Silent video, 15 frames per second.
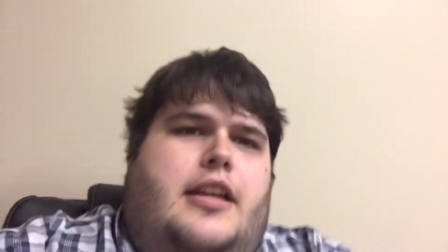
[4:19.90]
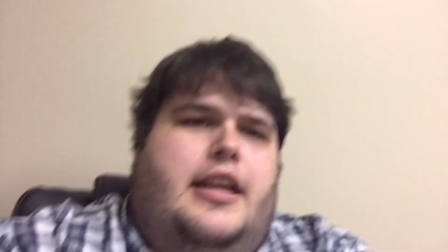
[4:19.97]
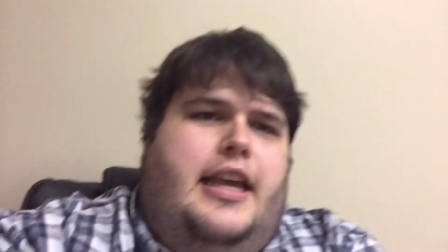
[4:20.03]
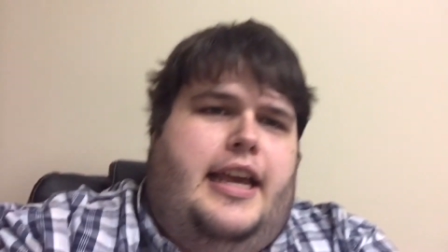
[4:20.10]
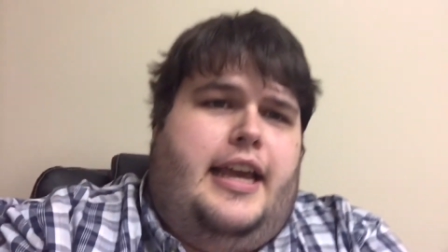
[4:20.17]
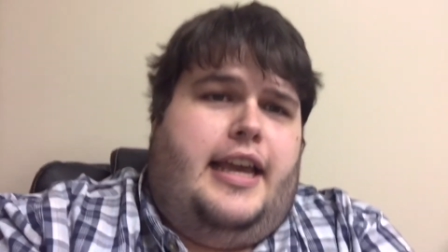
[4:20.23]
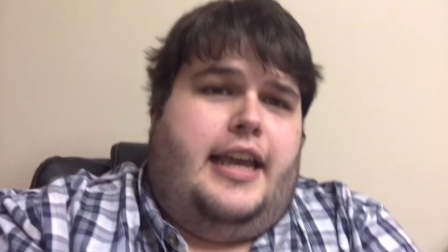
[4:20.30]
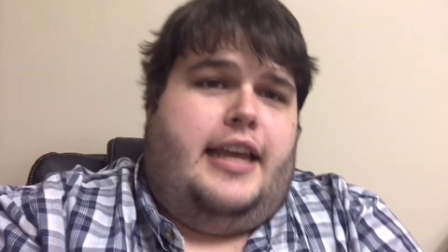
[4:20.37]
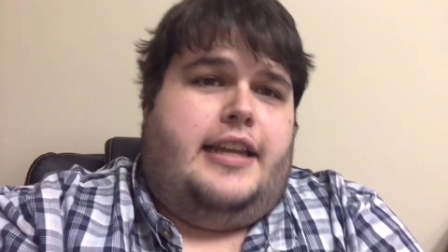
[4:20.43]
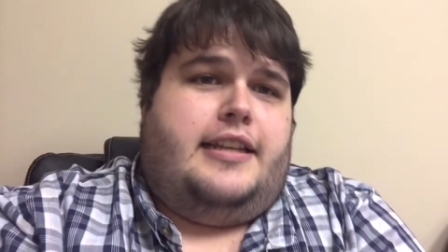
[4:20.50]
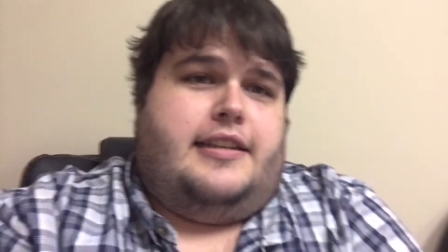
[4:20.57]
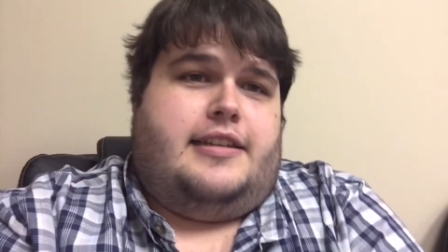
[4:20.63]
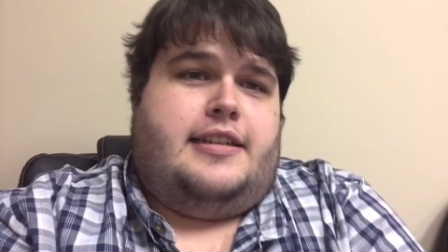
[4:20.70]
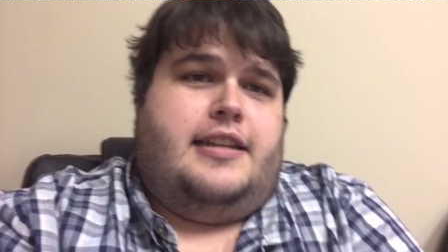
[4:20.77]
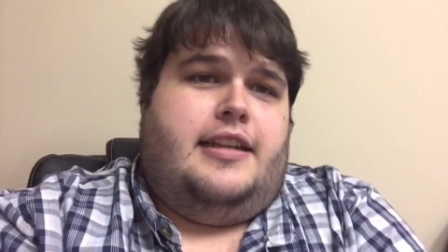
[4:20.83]

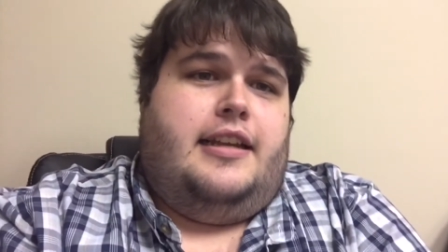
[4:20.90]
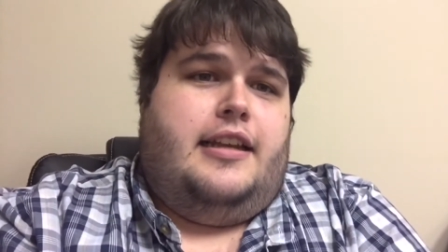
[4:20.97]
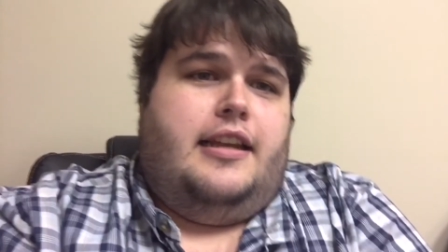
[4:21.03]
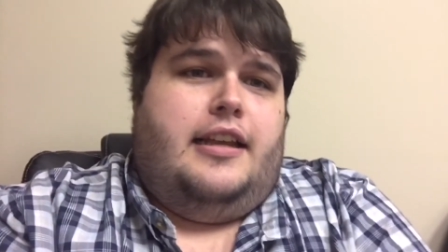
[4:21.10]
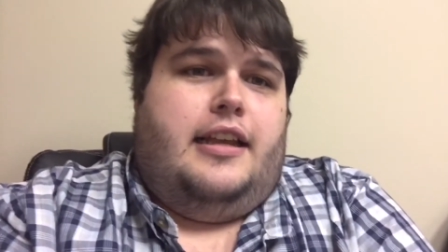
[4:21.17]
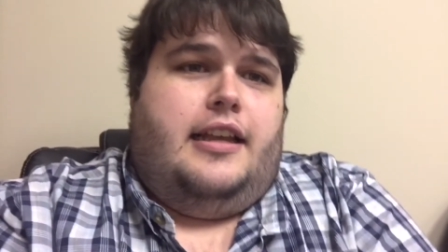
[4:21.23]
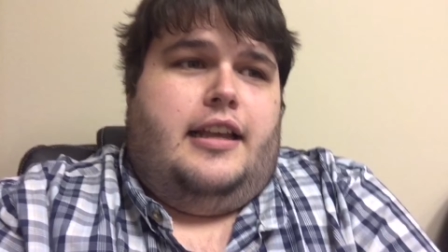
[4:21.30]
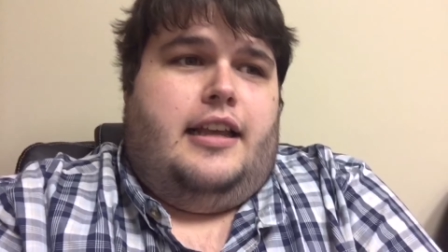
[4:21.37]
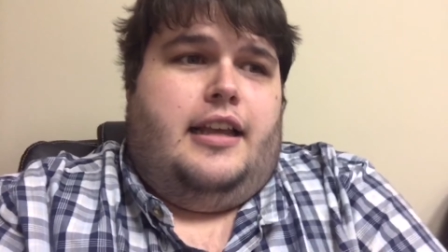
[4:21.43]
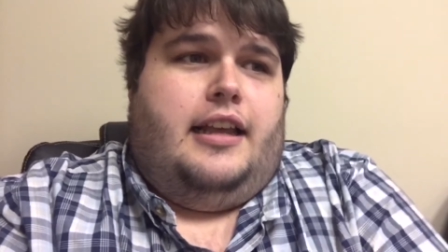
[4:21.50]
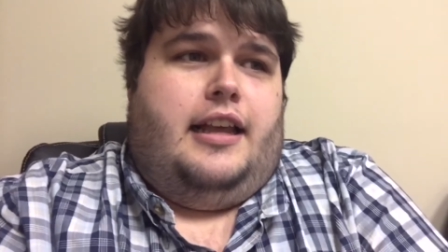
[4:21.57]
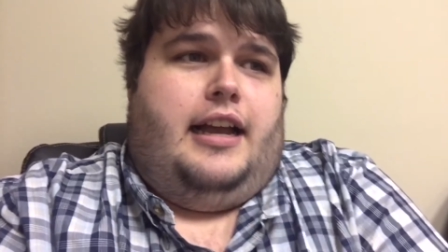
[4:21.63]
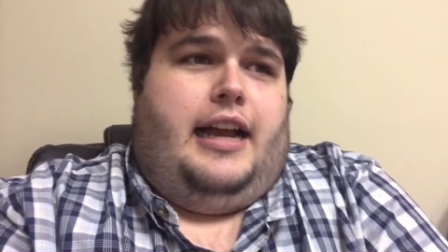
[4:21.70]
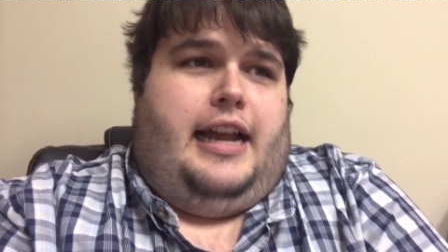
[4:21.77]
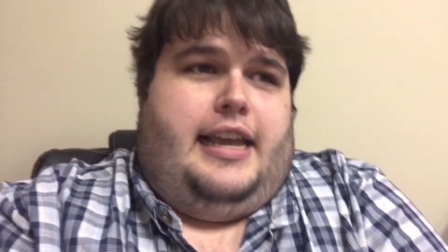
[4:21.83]
And
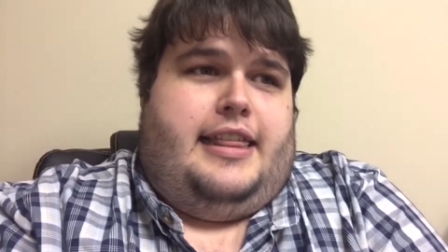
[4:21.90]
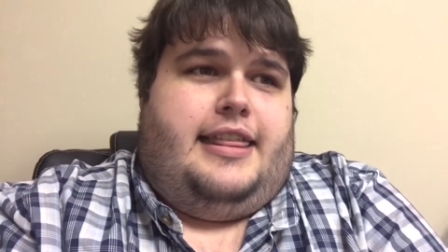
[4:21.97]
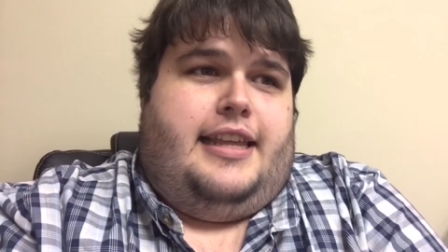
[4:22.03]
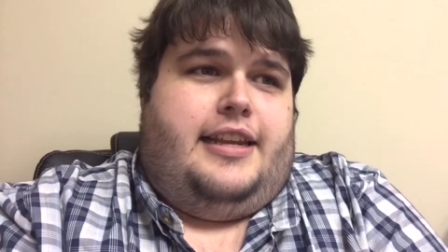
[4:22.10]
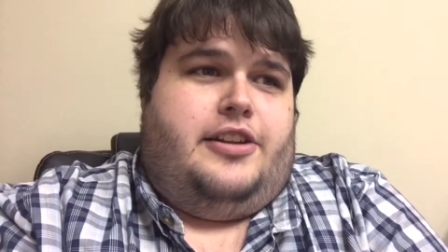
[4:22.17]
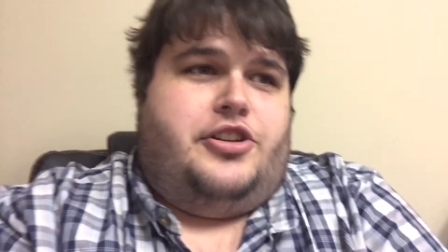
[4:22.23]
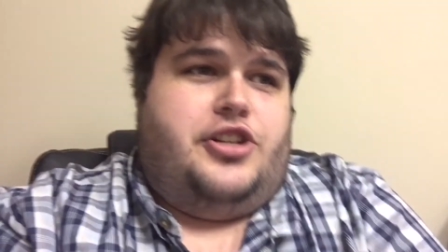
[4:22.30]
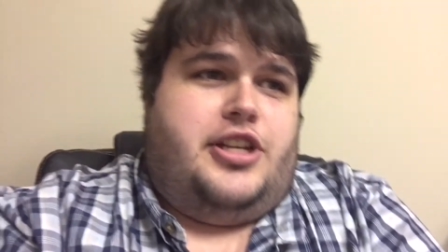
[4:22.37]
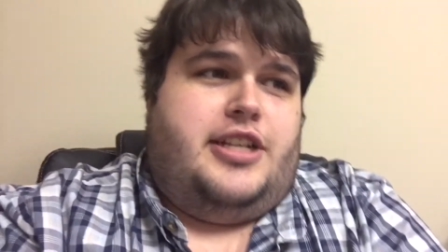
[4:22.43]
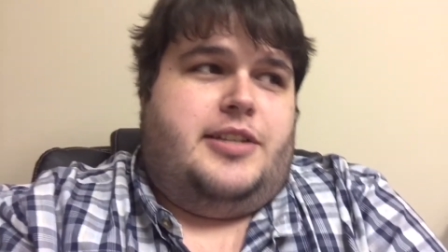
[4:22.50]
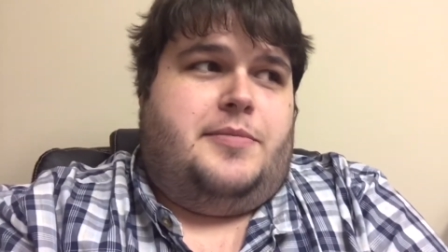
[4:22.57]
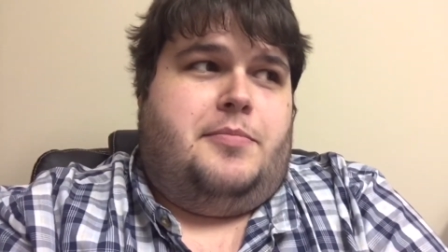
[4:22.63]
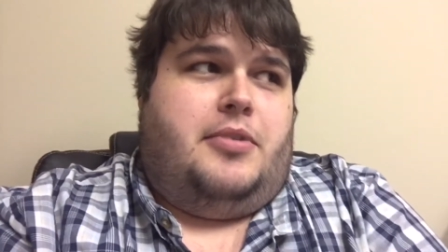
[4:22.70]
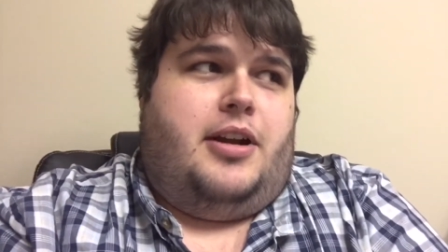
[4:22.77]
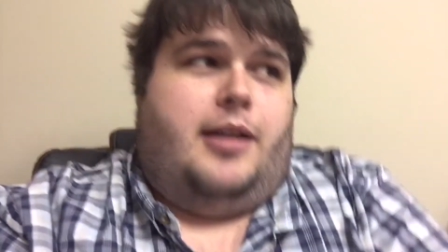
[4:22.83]
I think she's
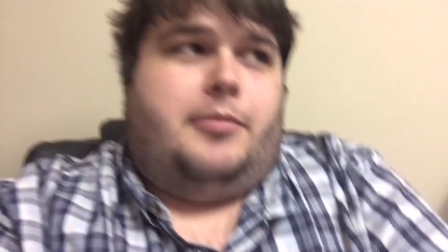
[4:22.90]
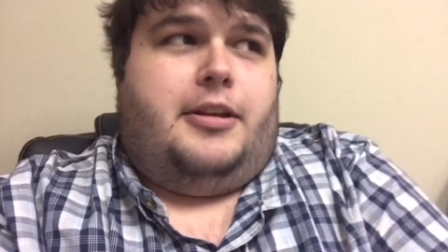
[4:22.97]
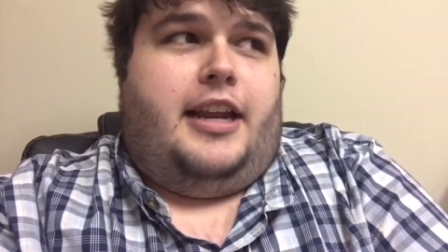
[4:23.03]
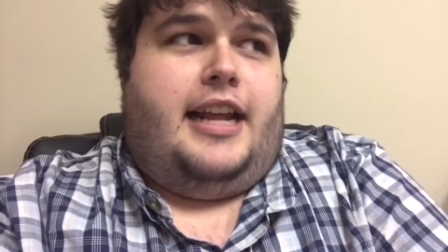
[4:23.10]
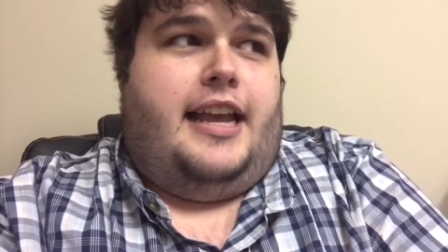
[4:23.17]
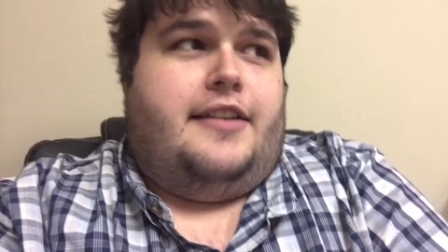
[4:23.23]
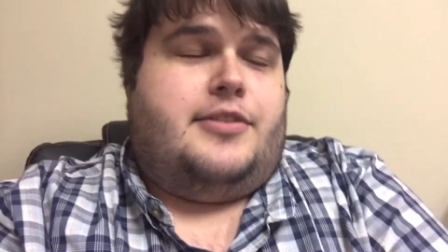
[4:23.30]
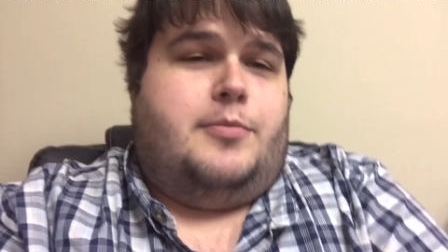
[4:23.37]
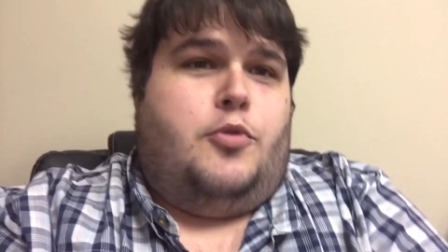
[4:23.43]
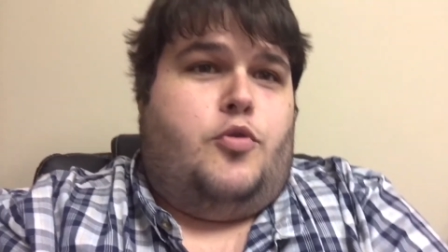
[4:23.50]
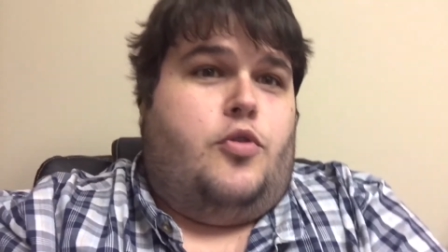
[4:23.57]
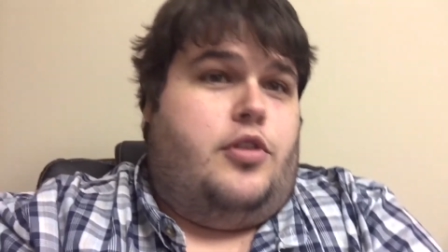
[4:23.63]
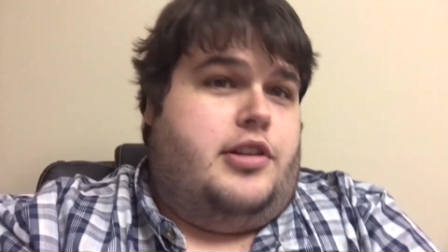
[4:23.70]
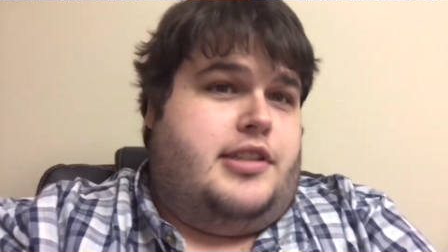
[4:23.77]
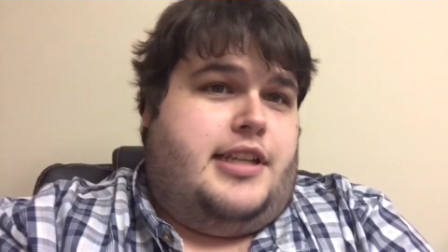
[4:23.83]
probably going to have some
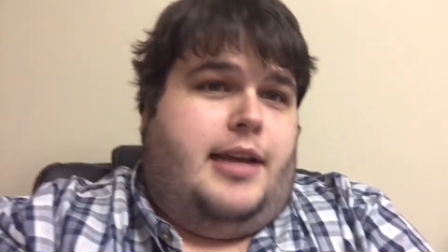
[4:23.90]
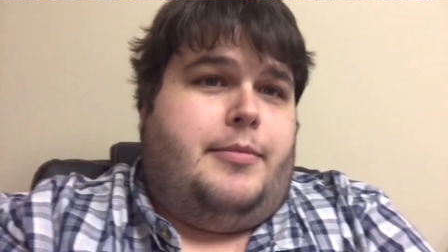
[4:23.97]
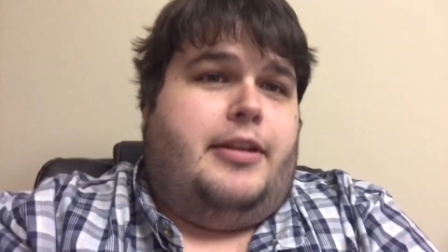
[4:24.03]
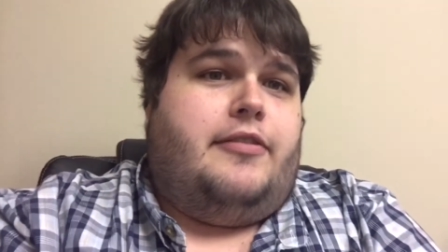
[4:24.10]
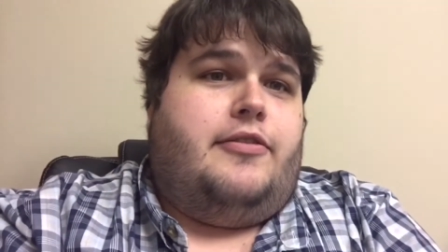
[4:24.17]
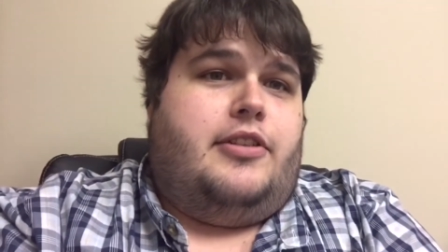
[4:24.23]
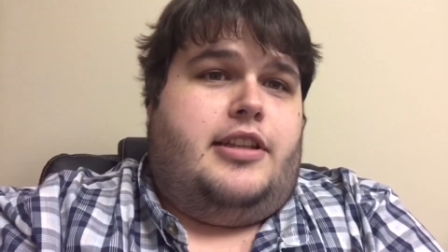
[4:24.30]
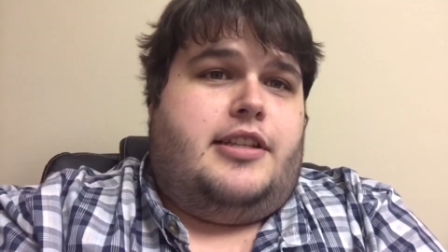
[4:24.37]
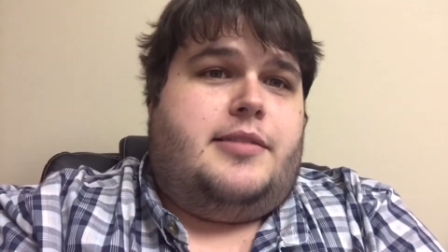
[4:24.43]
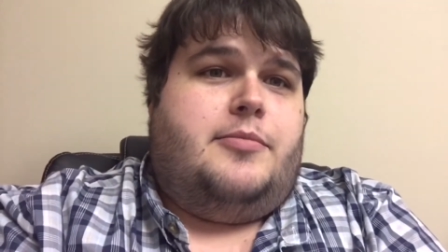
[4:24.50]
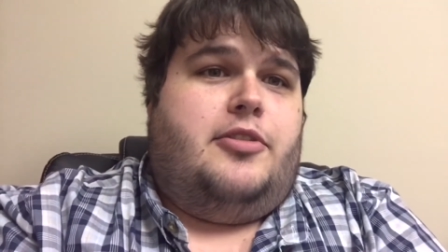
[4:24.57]
awards coming for this